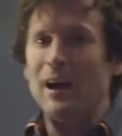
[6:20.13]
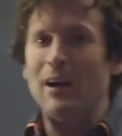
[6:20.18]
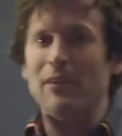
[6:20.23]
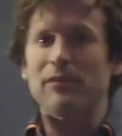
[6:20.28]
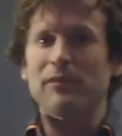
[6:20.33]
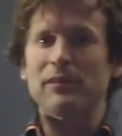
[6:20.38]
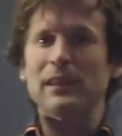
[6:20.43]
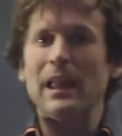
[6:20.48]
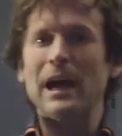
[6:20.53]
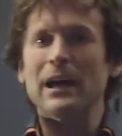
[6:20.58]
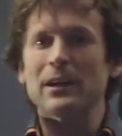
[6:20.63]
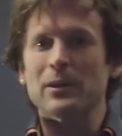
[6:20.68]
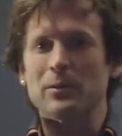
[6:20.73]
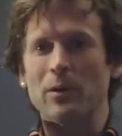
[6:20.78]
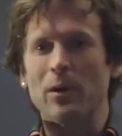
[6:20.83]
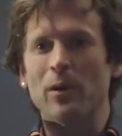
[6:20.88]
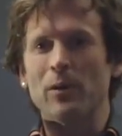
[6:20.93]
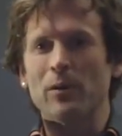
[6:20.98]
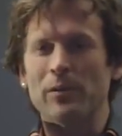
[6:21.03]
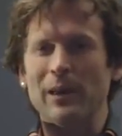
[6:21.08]
flat
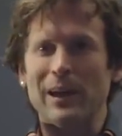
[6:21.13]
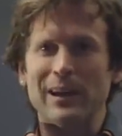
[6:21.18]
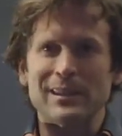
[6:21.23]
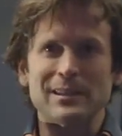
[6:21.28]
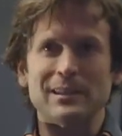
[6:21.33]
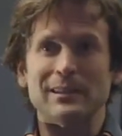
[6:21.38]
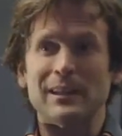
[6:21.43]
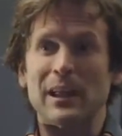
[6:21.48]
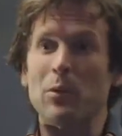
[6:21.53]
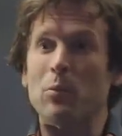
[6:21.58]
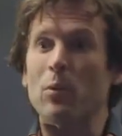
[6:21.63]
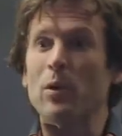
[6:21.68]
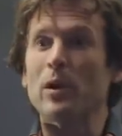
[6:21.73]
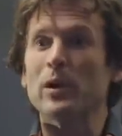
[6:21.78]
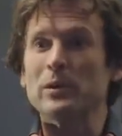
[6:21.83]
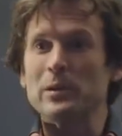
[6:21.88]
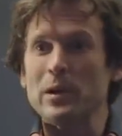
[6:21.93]
growth, as in they weren't